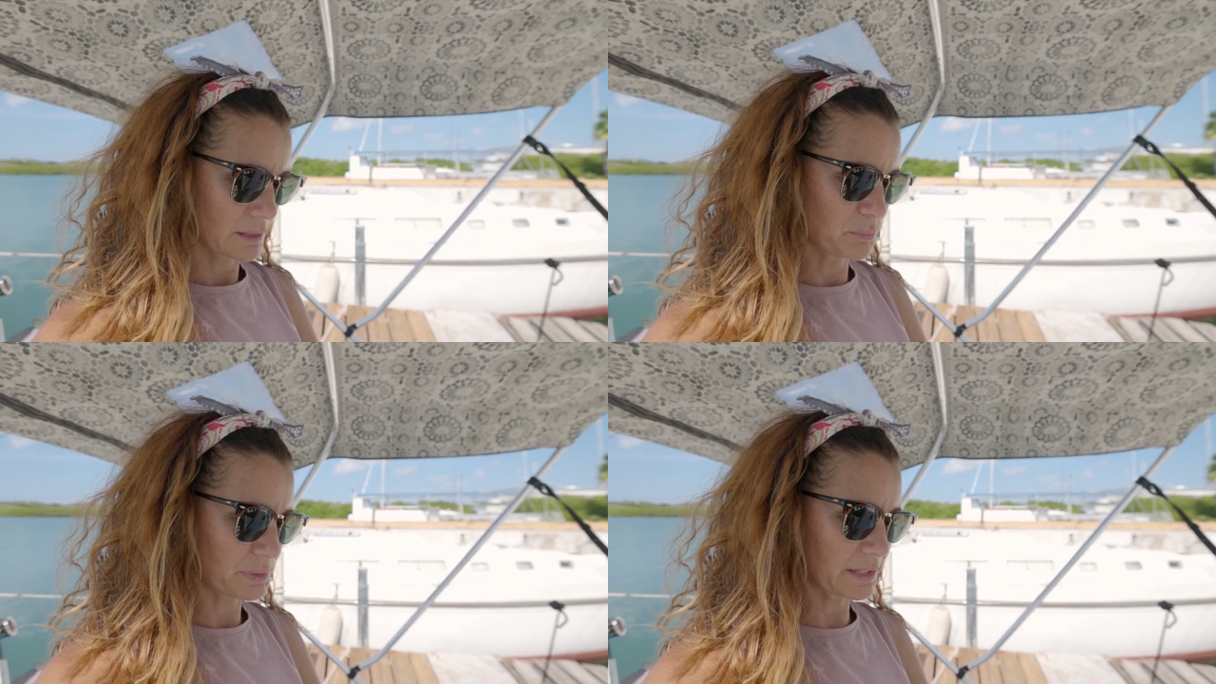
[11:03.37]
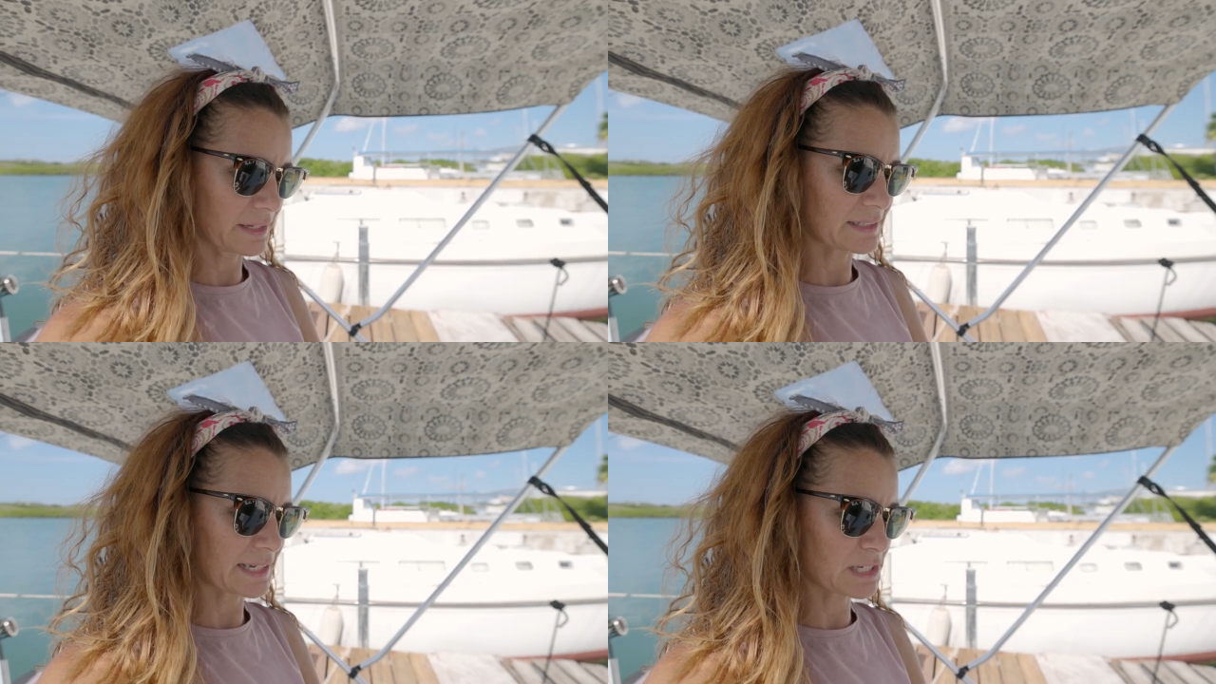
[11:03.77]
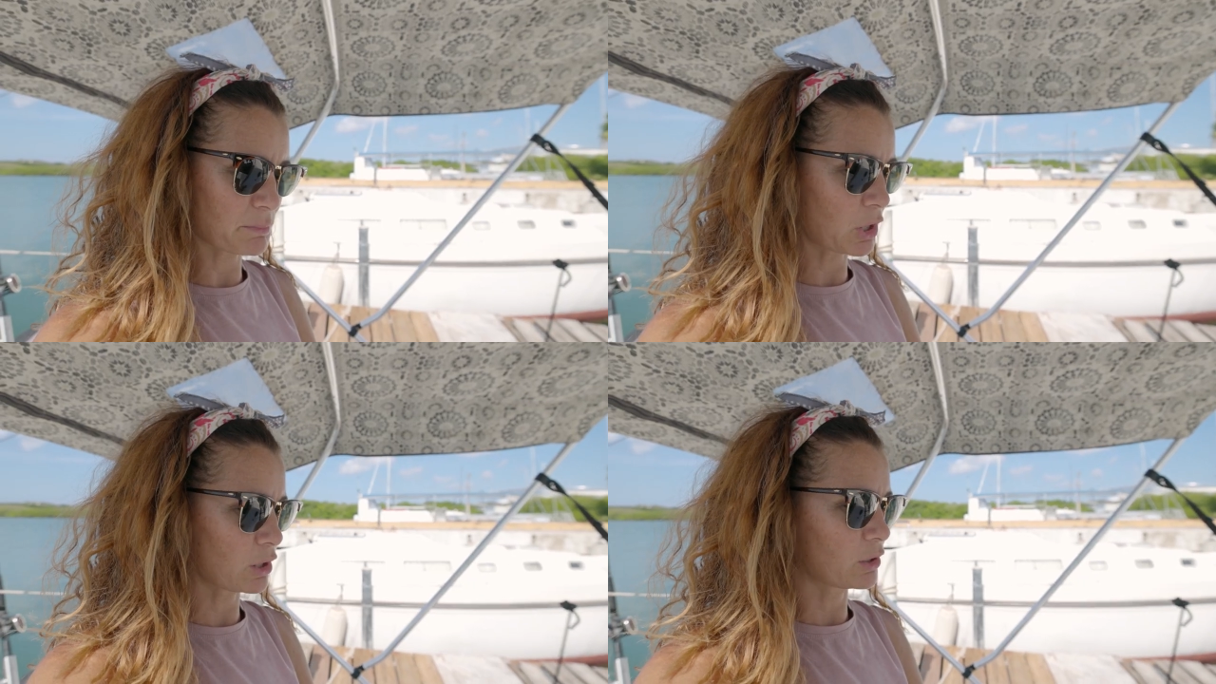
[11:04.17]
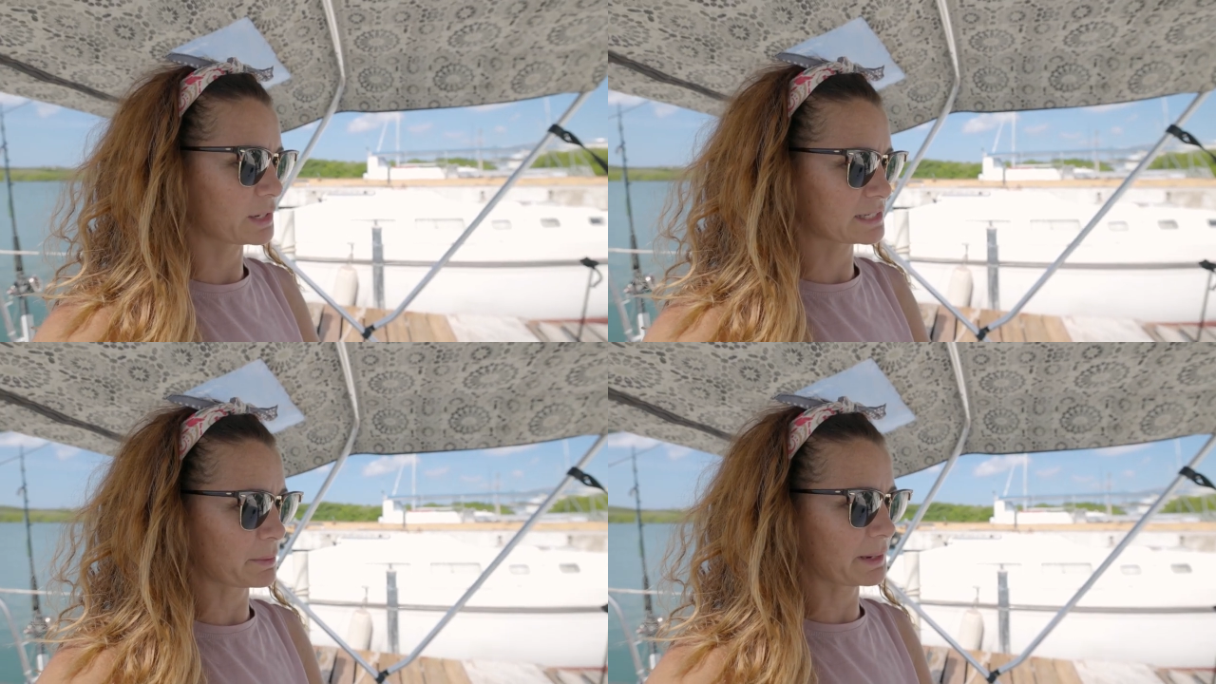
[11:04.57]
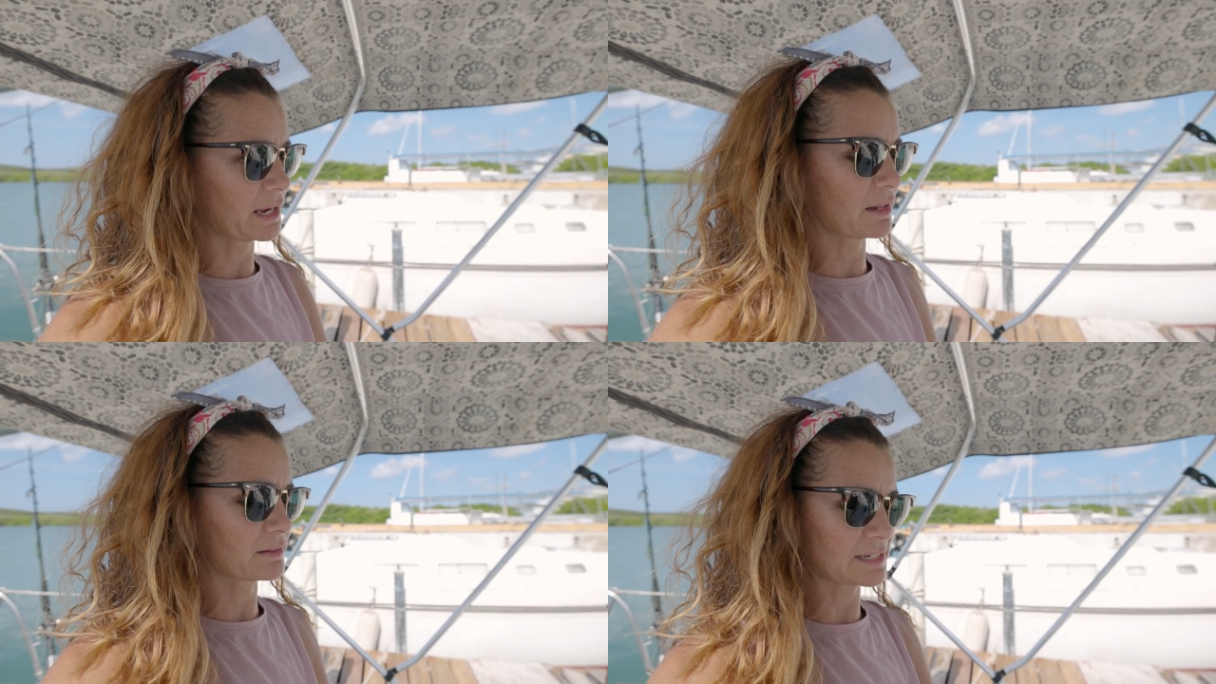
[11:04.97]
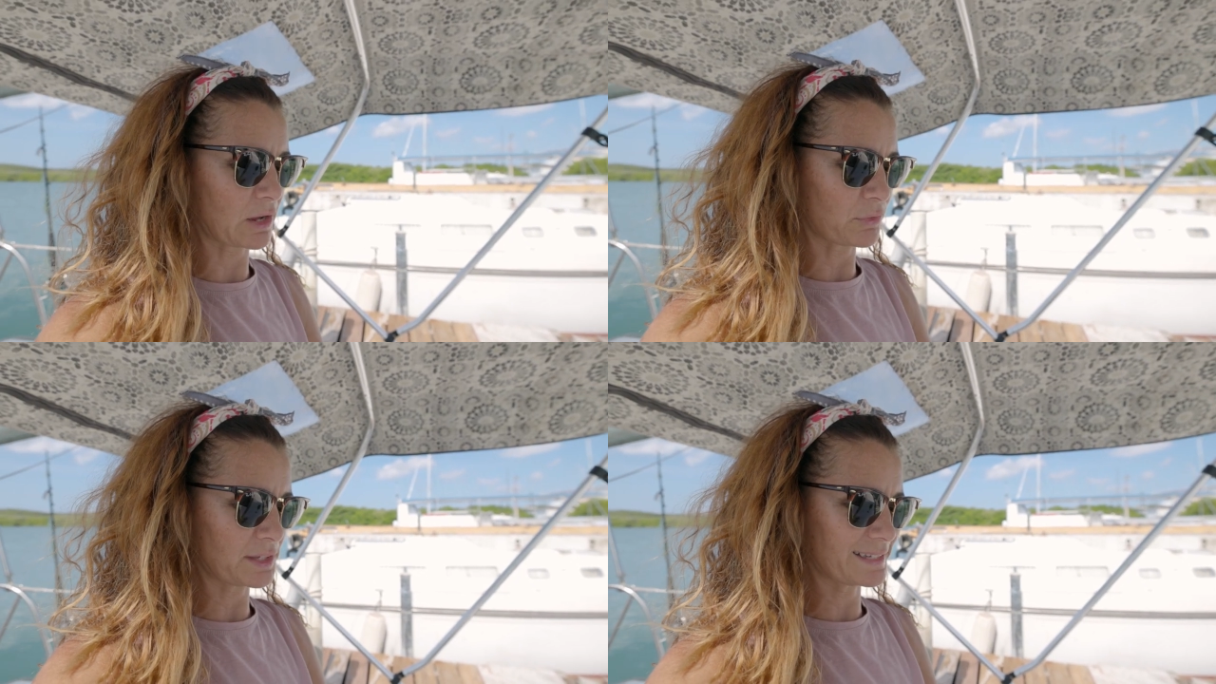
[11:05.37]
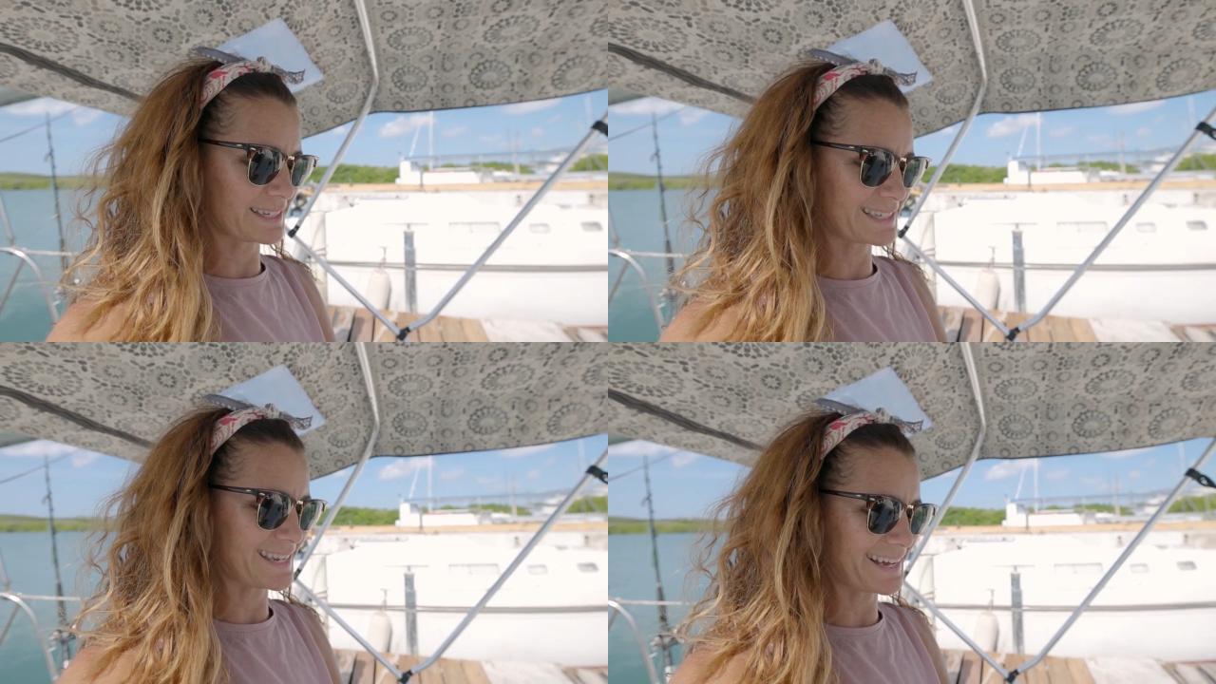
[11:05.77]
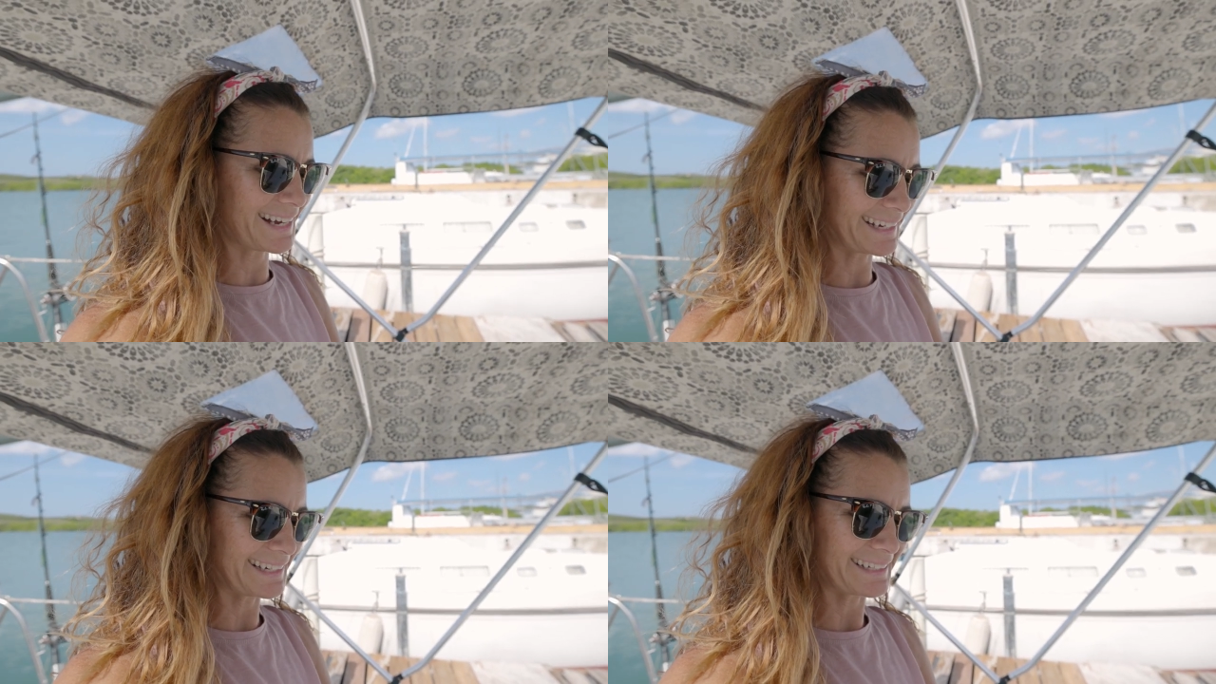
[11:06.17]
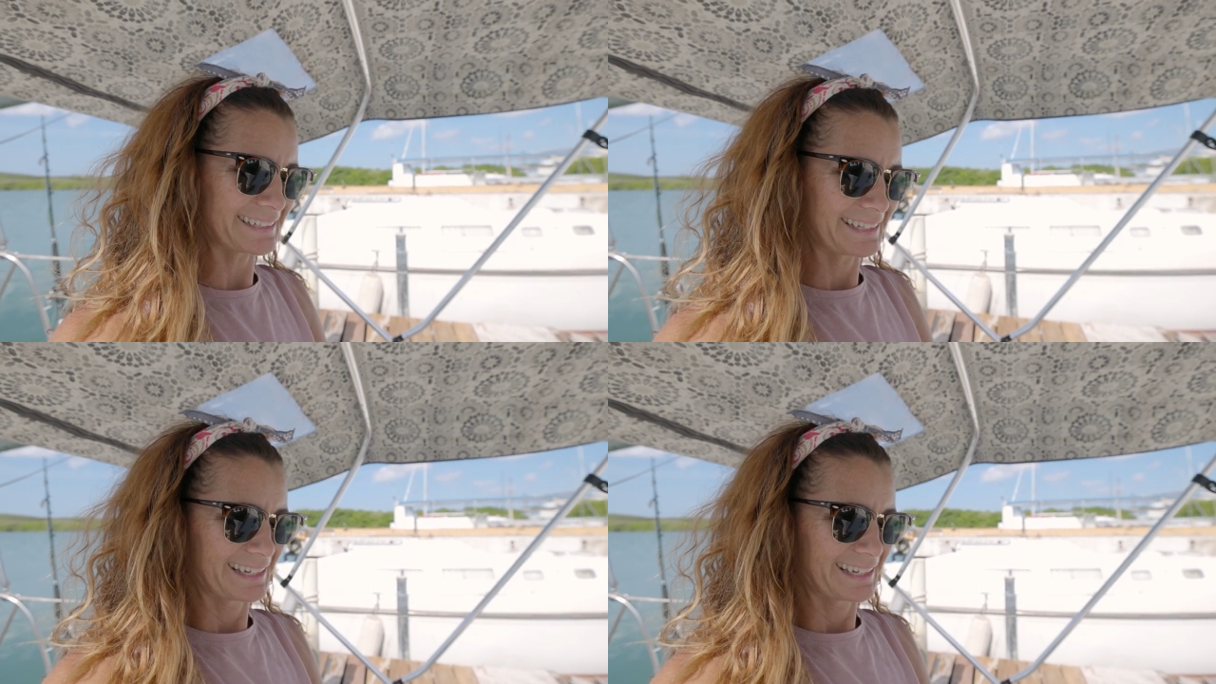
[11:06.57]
Completely dead tomorrow. It's coming out of the southeast. It's nine